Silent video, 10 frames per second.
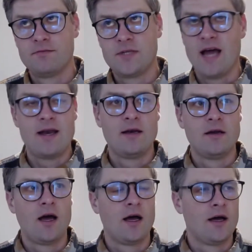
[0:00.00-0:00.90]
10,
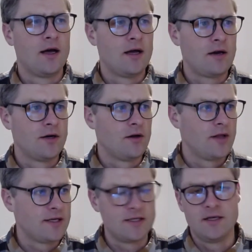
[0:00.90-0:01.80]
I don't know,
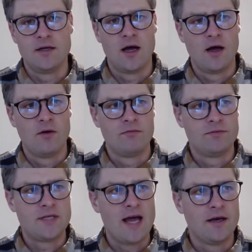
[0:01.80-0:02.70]
like
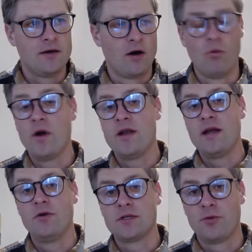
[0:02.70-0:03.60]
10 or 1 day
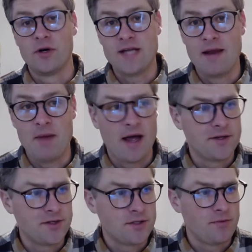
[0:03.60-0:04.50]
to explore 10
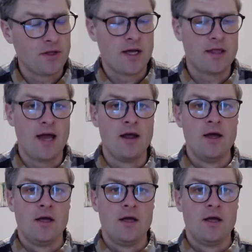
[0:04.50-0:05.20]
miles or something like that.